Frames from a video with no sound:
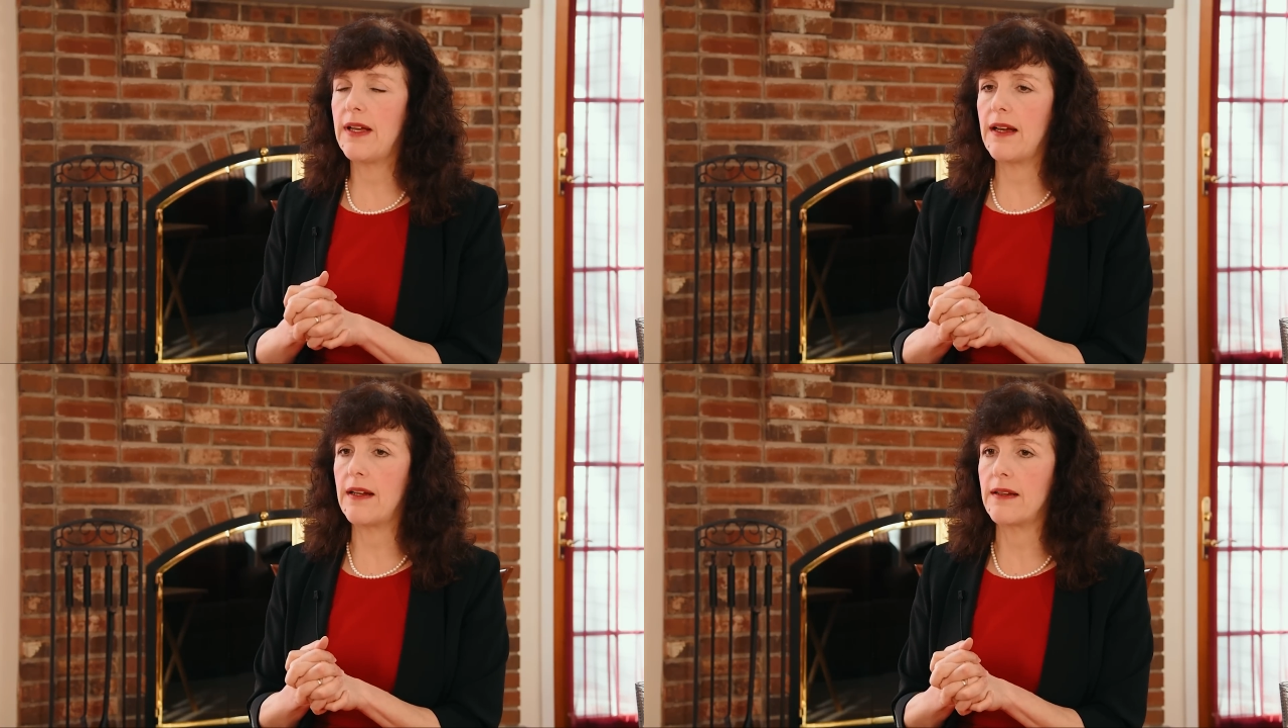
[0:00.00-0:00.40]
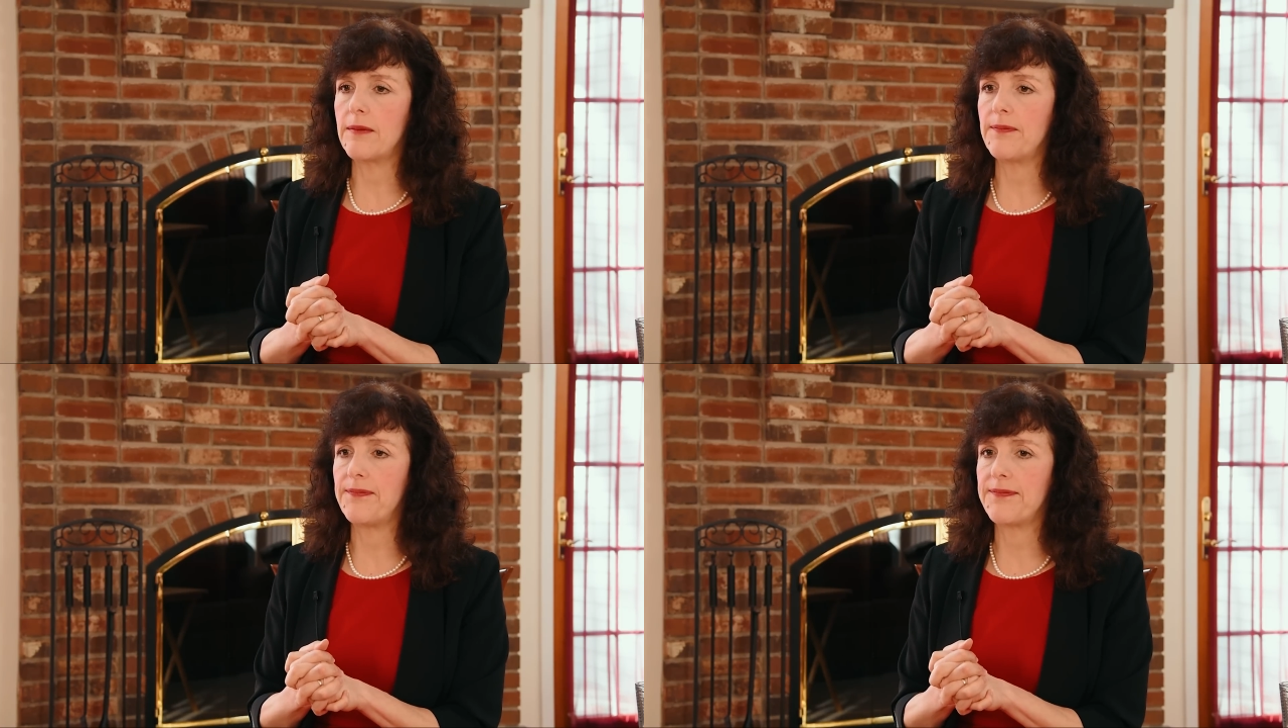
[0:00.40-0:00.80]

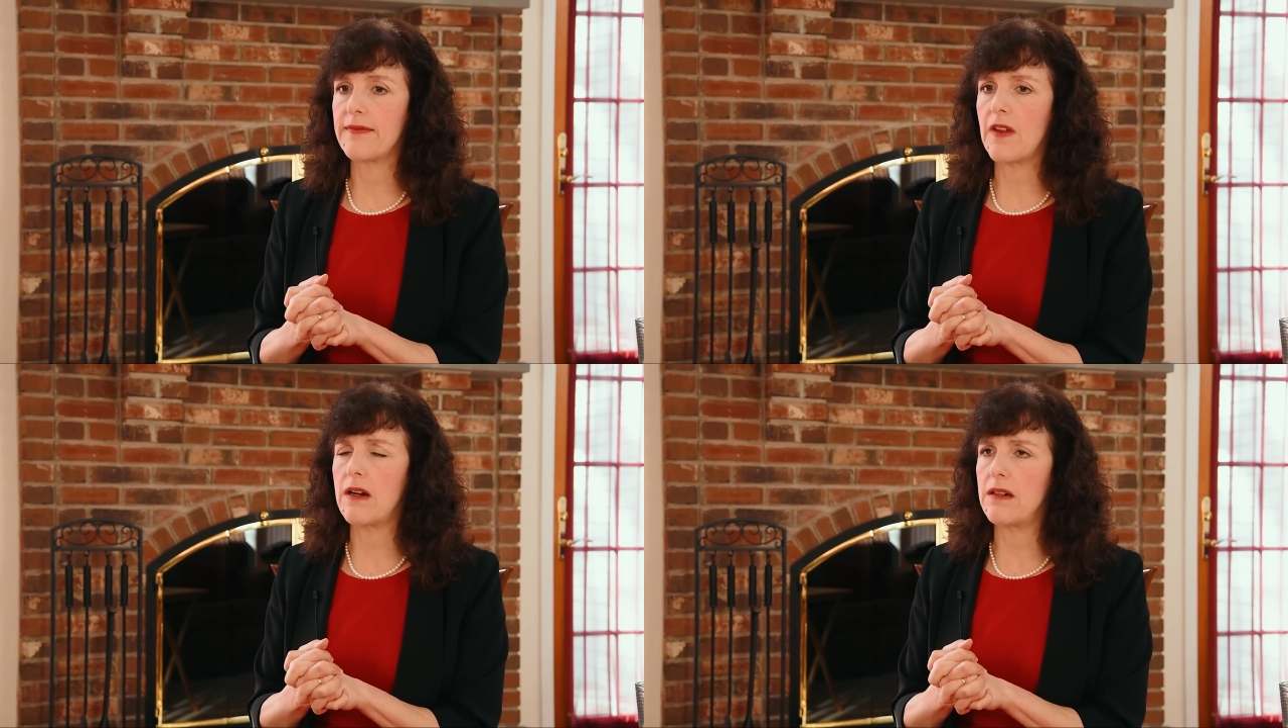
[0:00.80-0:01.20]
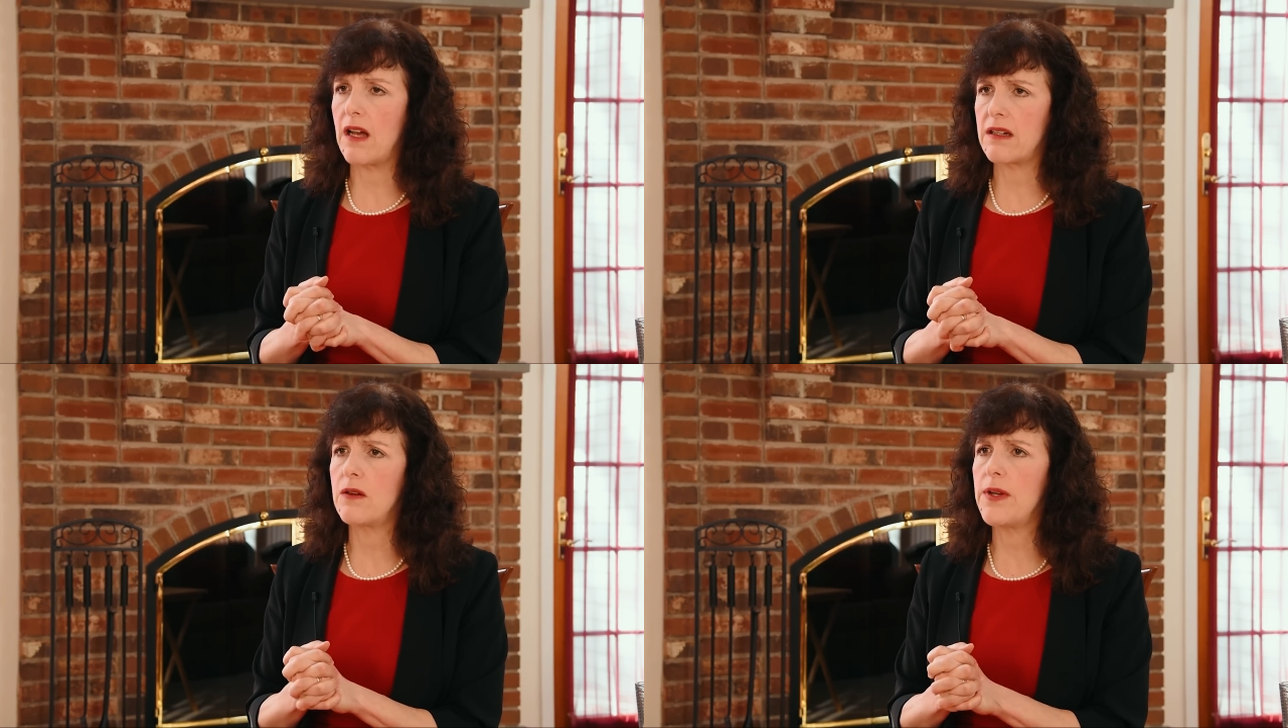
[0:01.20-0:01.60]
are
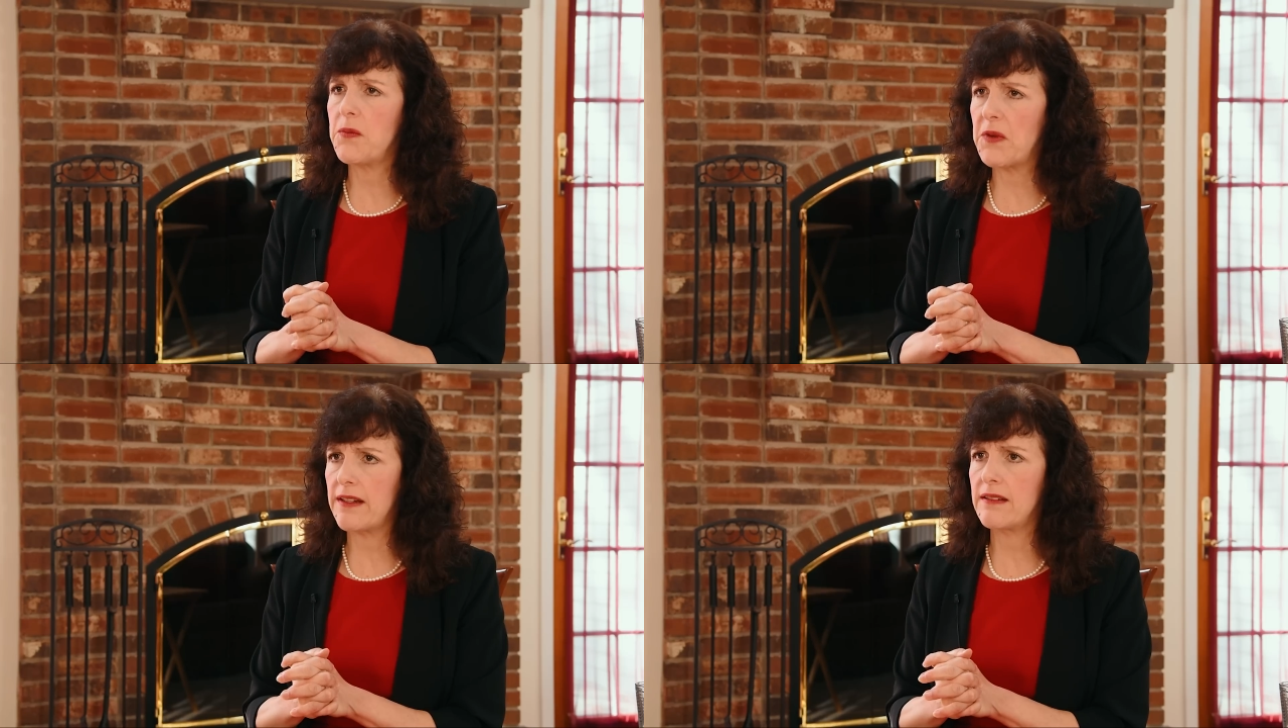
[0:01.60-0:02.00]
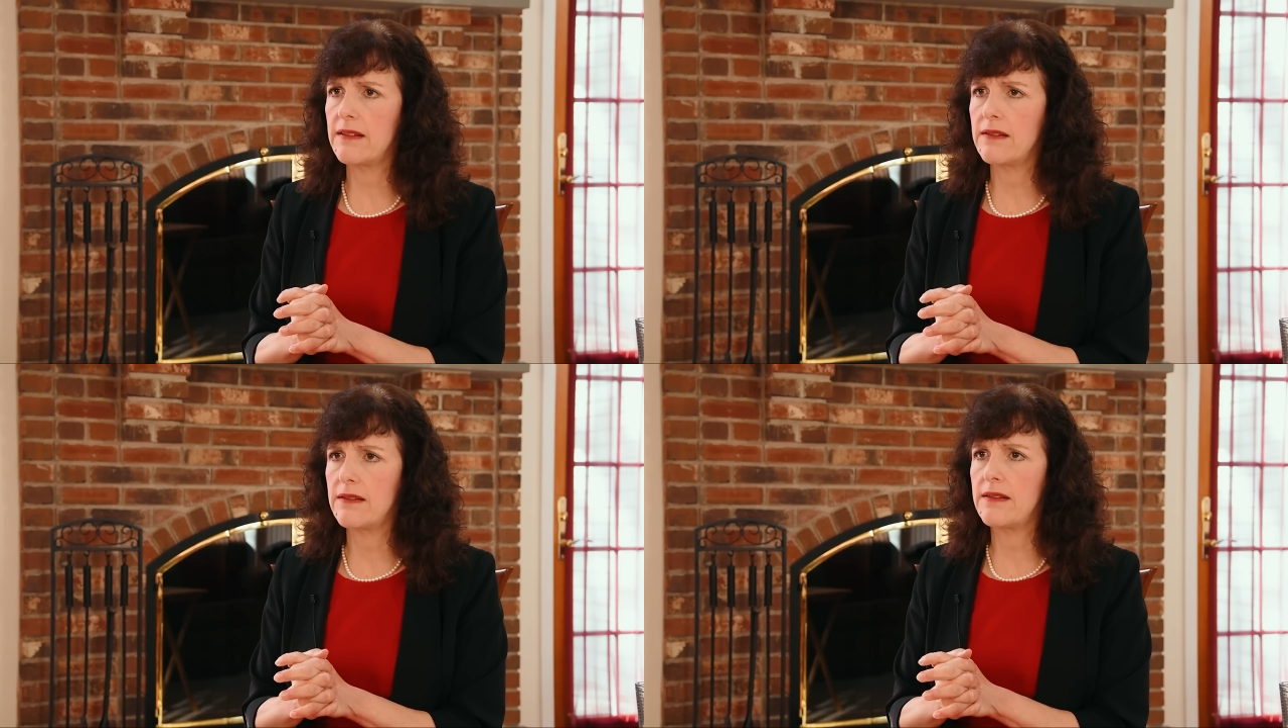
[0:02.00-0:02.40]
not going well,